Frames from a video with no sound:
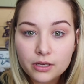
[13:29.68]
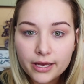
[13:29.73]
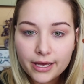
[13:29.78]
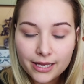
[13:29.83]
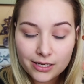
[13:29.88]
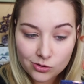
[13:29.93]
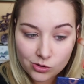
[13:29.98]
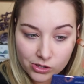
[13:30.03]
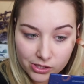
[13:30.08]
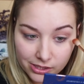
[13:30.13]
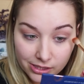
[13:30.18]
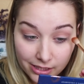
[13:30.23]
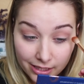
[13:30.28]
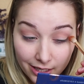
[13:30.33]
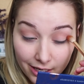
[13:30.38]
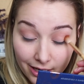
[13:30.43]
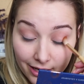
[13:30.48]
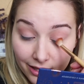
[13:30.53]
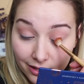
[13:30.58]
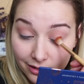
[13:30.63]

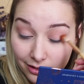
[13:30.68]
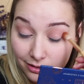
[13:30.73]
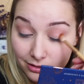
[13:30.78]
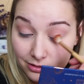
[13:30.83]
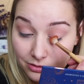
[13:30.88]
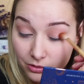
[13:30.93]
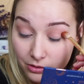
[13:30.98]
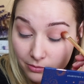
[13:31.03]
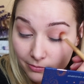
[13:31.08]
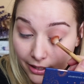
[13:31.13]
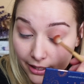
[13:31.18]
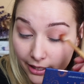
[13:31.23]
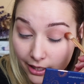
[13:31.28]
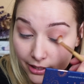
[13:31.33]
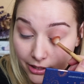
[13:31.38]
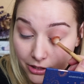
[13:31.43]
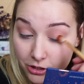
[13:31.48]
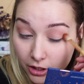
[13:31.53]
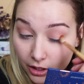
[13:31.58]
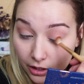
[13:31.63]
interesting eye looks with my
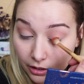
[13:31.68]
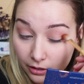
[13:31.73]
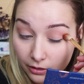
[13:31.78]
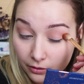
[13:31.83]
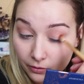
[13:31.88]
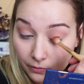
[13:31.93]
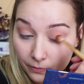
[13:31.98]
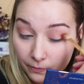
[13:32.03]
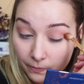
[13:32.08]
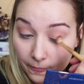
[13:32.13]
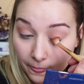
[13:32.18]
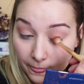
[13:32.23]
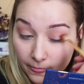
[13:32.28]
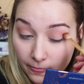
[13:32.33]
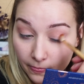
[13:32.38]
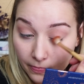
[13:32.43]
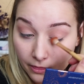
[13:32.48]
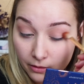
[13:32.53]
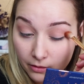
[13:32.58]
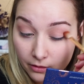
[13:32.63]
eyeshadow
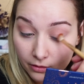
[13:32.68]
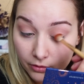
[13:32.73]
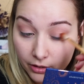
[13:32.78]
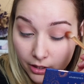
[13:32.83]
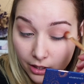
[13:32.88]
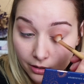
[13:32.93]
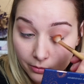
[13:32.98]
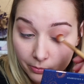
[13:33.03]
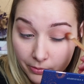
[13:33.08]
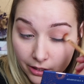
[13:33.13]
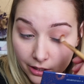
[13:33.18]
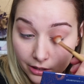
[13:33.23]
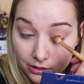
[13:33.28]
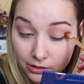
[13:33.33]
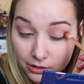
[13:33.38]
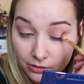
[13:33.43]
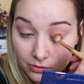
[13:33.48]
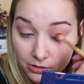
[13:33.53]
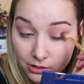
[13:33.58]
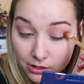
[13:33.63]
without being
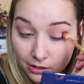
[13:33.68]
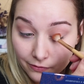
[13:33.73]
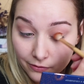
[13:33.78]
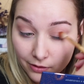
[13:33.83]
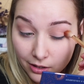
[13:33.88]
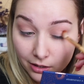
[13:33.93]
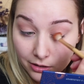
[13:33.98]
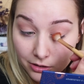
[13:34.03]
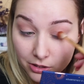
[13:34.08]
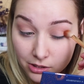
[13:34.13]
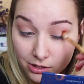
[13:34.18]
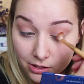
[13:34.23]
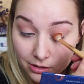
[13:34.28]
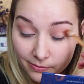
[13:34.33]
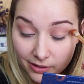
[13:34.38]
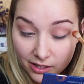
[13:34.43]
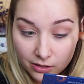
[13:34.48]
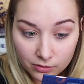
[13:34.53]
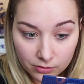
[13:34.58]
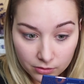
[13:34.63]
so self-conscious
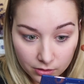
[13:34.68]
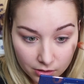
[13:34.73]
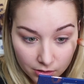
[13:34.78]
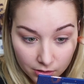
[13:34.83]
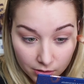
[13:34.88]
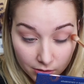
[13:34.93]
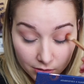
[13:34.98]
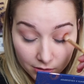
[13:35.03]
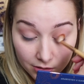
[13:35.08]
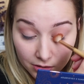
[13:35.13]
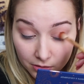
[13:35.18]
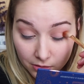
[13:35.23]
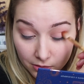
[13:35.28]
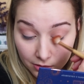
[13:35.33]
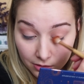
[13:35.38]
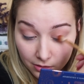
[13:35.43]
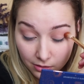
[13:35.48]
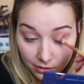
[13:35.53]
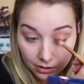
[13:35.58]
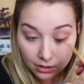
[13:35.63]
about
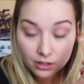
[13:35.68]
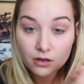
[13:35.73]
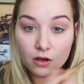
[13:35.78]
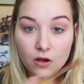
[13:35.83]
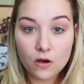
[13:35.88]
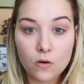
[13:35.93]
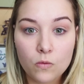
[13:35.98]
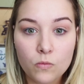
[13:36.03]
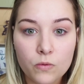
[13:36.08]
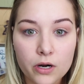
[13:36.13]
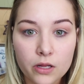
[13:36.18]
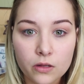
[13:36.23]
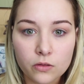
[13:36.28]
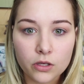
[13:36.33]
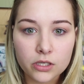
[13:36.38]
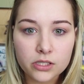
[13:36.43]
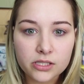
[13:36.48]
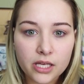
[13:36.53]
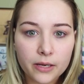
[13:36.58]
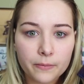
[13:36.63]
what it
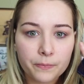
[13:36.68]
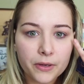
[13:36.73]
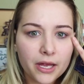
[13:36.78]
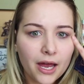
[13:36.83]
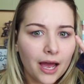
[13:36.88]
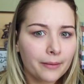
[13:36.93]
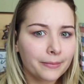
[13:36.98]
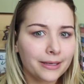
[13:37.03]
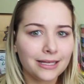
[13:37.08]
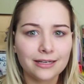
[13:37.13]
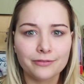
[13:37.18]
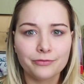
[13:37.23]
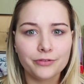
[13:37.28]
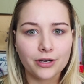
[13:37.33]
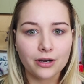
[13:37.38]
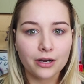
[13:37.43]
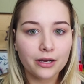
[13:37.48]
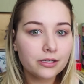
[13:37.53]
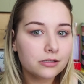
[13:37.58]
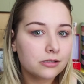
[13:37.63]
looks like. But I mean, if
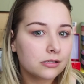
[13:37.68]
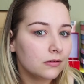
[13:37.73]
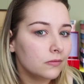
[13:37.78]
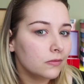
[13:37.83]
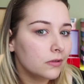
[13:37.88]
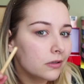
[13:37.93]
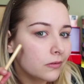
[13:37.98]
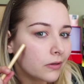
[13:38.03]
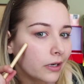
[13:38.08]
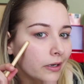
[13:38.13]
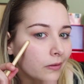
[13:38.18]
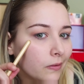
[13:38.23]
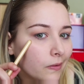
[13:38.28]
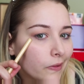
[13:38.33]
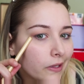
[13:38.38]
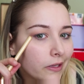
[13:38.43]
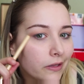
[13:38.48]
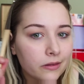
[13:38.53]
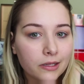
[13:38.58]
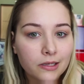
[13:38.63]
your eyes don't look right with
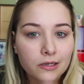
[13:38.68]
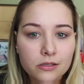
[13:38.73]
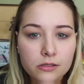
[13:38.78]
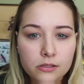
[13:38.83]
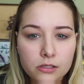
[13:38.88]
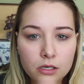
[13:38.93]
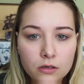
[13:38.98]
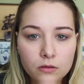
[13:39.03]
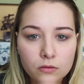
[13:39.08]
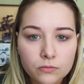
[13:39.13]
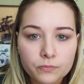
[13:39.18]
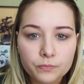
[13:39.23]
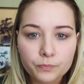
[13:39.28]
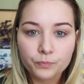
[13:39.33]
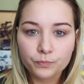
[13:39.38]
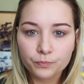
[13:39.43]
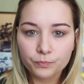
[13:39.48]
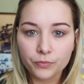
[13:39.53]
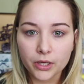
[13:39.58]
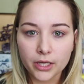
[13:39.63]
it, they just don't.
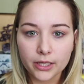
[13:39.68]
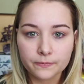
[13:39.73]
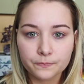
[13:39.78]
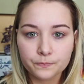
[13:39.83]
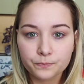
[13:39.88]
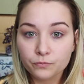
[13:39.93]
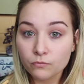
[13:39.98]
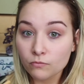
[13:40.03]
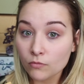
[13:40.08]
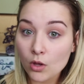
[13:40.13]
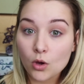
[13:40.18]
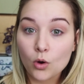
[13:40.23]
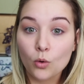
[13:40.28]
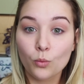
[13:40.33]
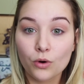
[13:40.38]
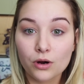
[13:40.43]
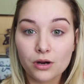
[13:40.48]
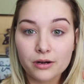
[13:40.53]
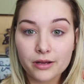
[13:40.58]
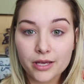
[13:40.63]
But
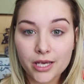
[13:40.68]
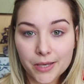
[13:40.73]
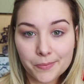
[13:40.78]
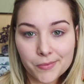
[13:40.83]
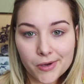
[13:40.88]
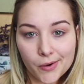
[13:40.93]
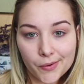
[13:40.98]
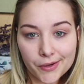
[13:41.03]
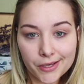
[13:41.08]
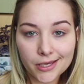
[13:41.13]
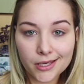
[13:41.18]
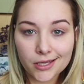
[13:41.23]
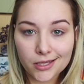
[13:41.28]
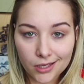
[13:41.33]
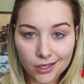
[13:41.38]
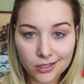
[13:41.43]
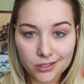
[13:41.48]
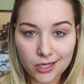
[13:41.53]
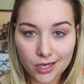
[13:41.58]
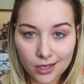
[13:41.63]
we're gonna keep going.
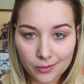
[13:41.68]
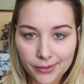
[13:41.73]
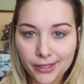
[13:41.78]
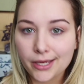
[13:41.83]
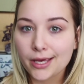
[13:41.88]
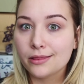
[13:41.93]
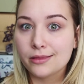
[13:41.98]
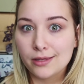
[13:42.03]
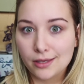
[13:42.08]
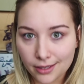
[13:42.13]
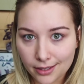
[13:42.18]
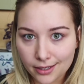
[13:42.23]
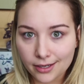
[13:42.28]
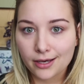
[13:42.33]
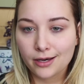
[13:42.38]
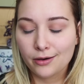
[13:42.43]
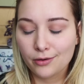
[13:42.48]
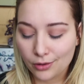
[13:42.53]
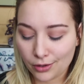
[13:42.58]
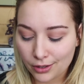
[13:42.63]
Y'all tell me at the end
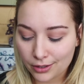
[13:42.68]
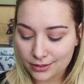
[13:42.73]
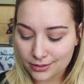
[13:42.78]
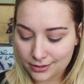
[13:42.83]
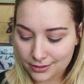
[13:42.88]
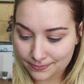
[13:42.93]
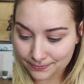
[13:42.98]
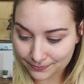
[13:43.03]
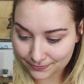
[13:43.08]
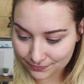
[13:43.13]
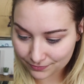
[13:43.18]
how it looks.